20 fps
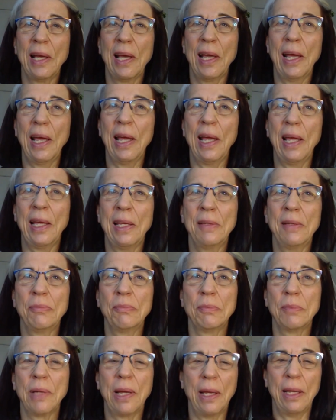a
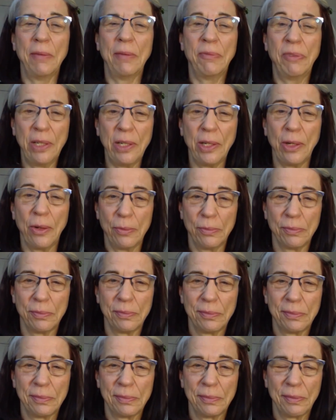video,
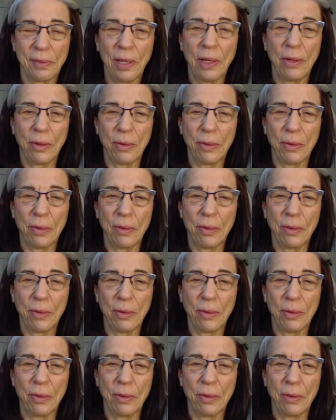you know.